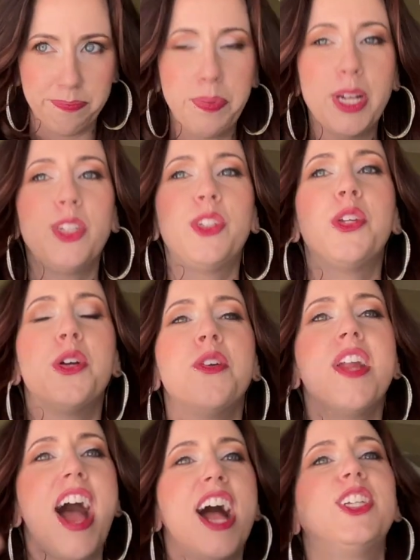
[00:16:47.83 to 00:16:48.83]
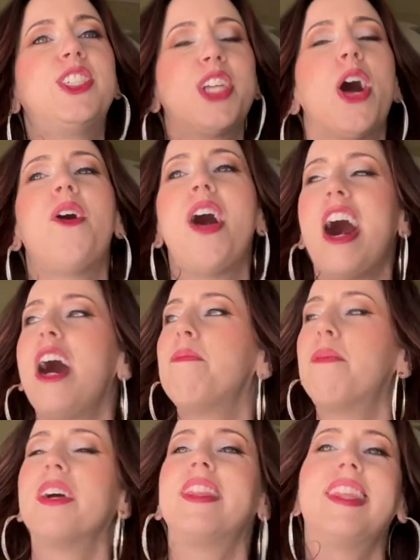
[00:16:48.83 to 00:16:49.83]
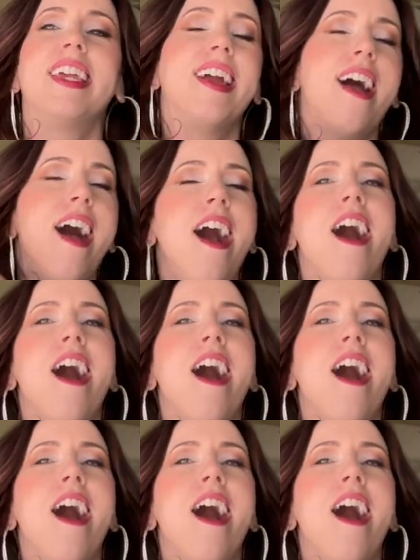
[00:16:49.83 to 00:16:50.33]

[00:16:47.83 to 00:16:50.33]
But do not show up with the,